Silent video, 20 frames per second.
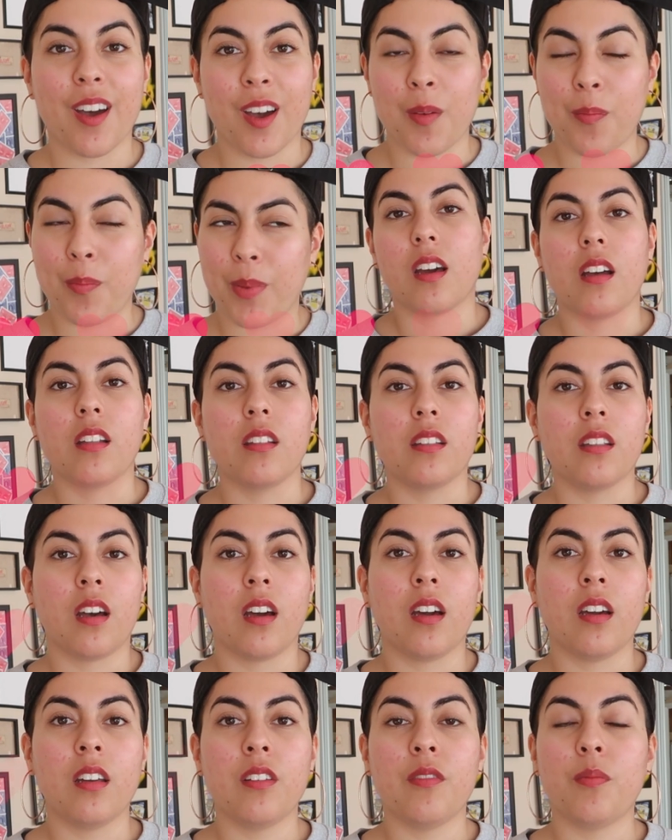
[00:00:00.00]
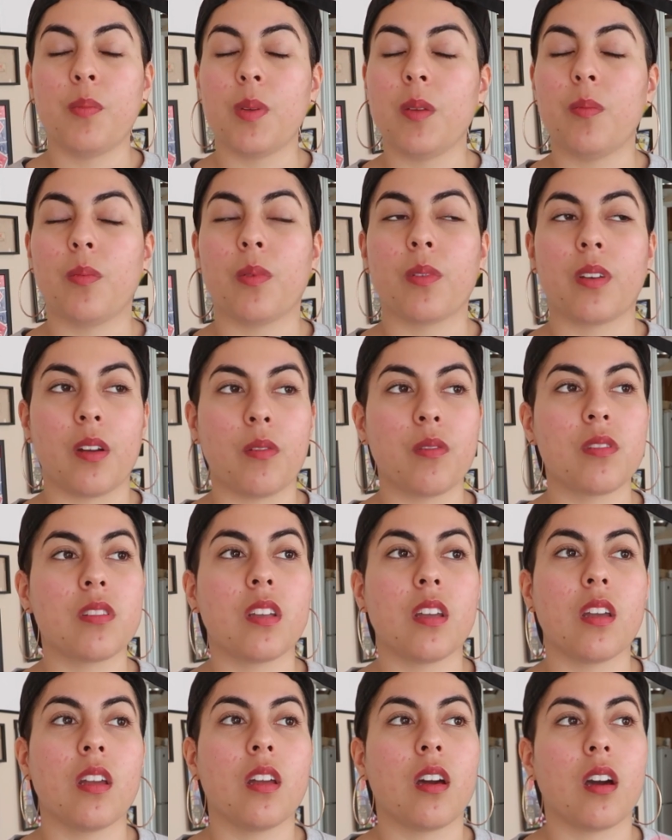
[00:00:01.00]
up. A lot of people, and I would
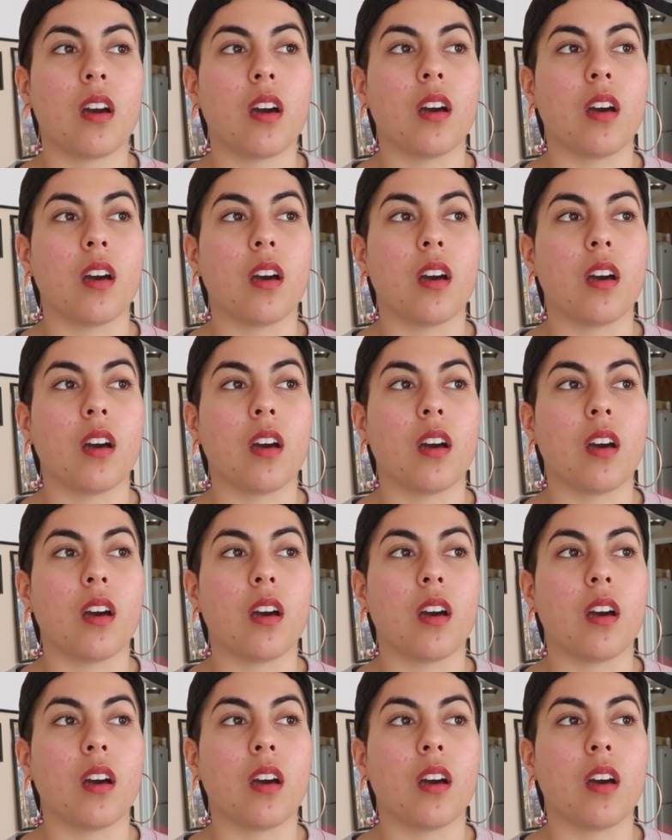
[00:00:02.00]
say